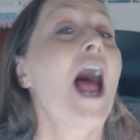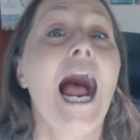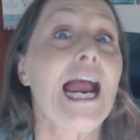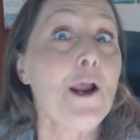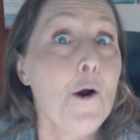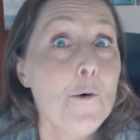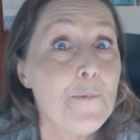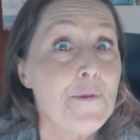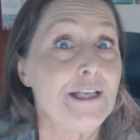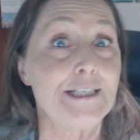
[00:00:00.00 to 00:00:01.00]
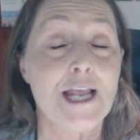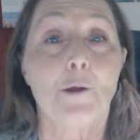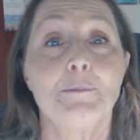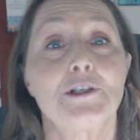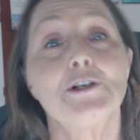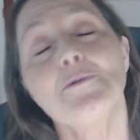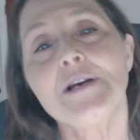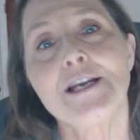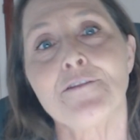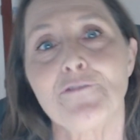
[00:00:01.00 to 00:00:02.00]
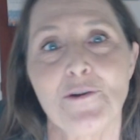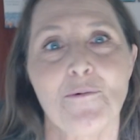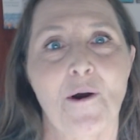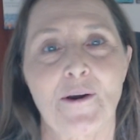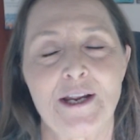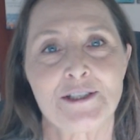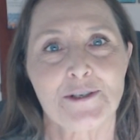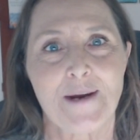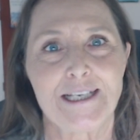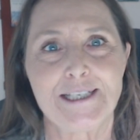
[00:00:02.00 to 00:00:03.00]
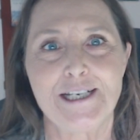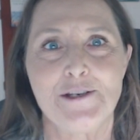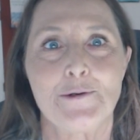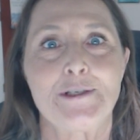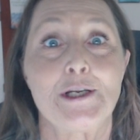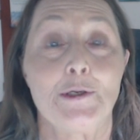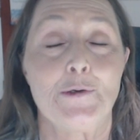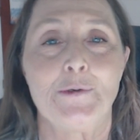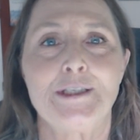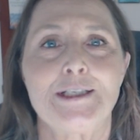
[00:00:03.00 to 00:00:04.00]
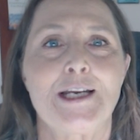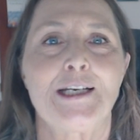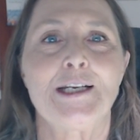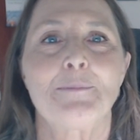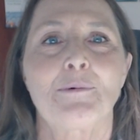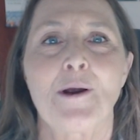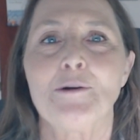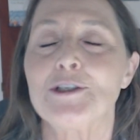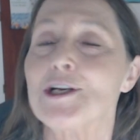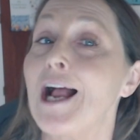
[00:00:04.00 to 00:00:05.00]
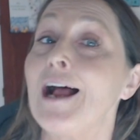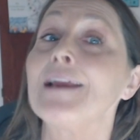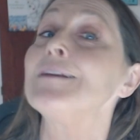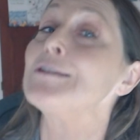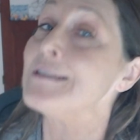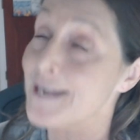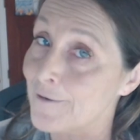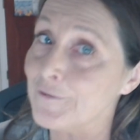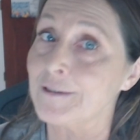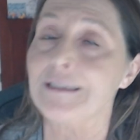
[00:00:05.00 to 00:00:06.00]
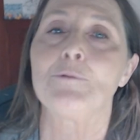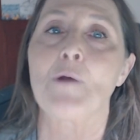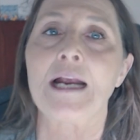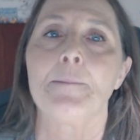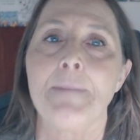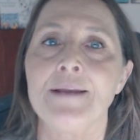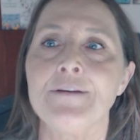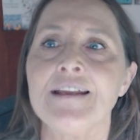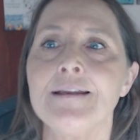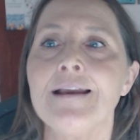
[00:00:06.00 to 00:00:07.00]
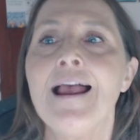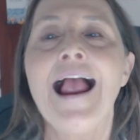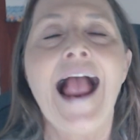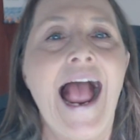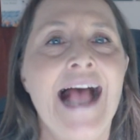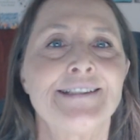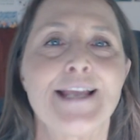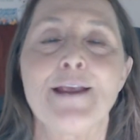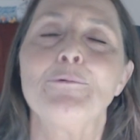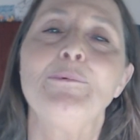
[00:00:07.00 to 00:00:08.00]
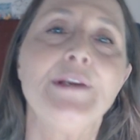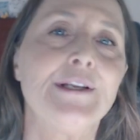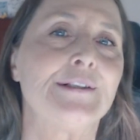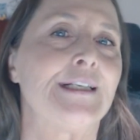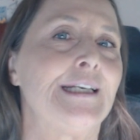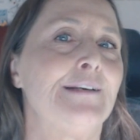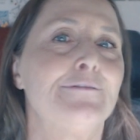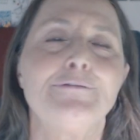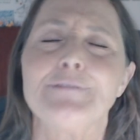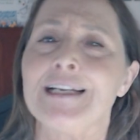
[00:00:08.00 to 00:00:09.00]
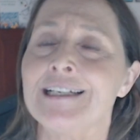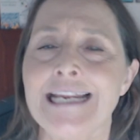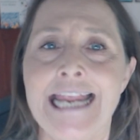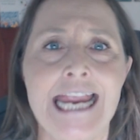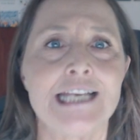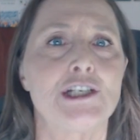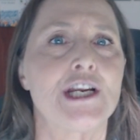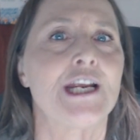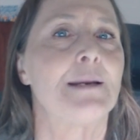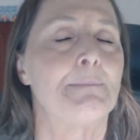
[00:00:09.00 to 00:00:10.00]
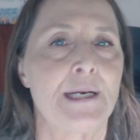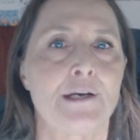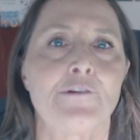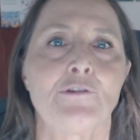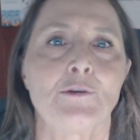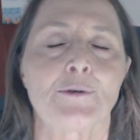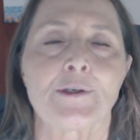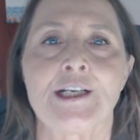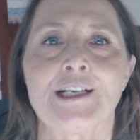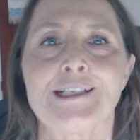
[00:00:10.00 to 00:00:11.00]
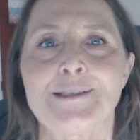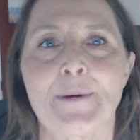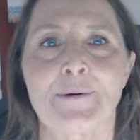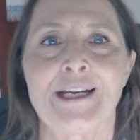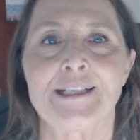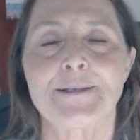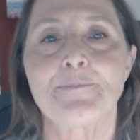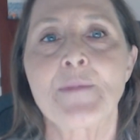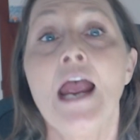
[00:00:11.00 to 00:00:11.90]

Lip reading: I hope this helps you. If you are interested in using a unit study approach, I definitely recommend it as a really engaging and meaningful learning experience.